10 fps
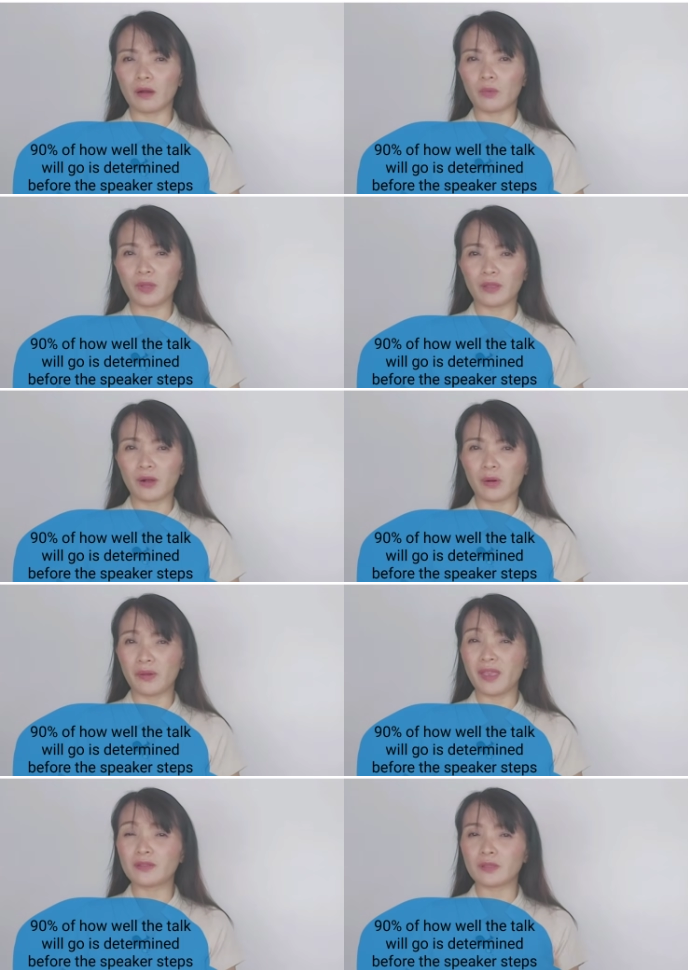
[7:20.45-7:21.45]
talk will
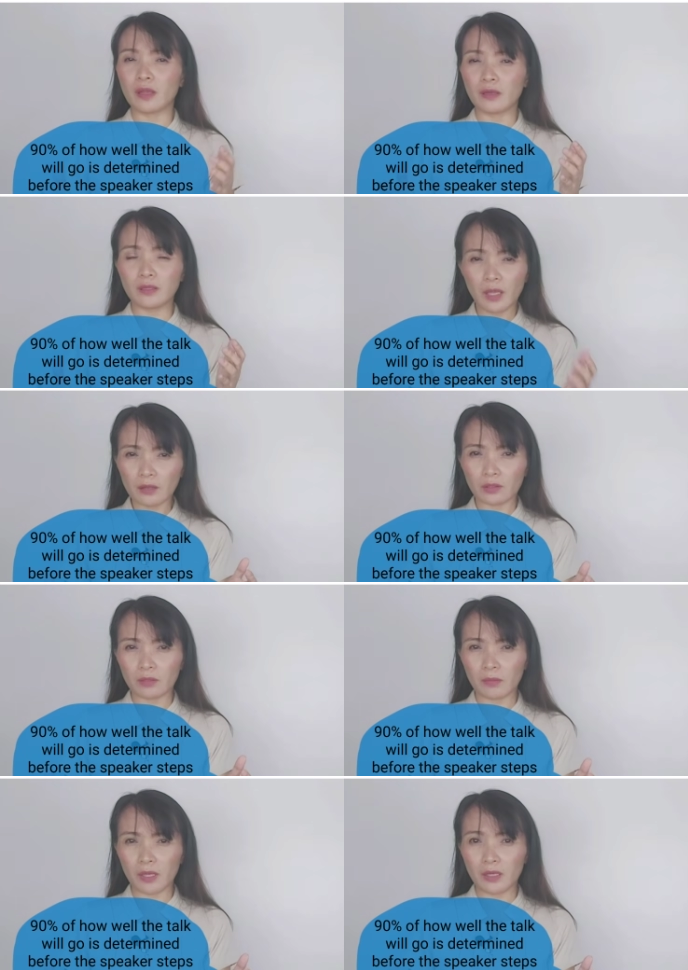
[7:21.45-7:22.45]
go is
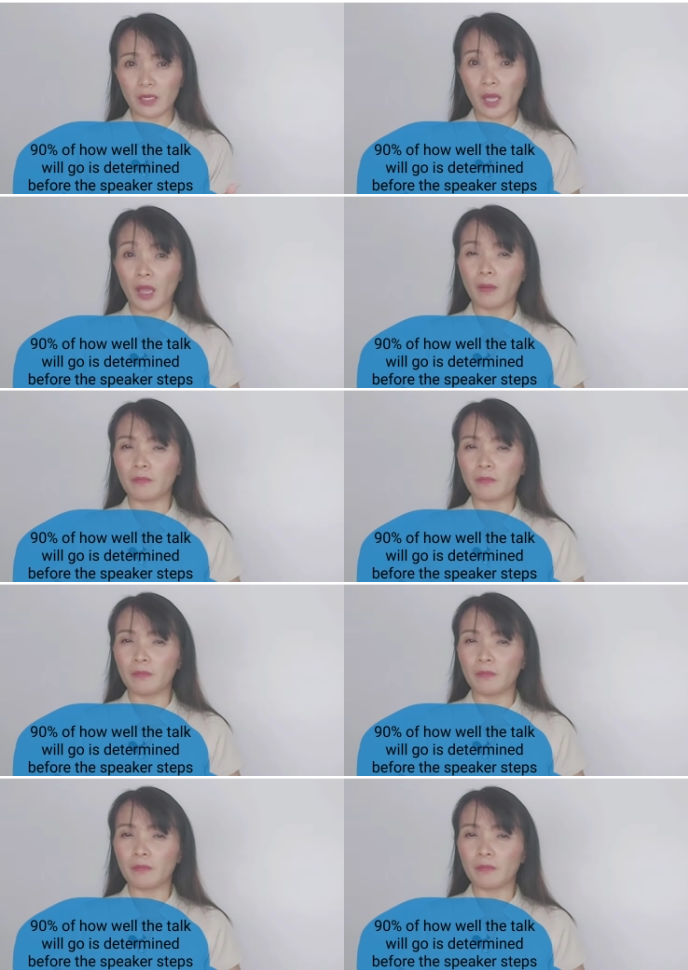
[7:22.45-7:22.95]
determined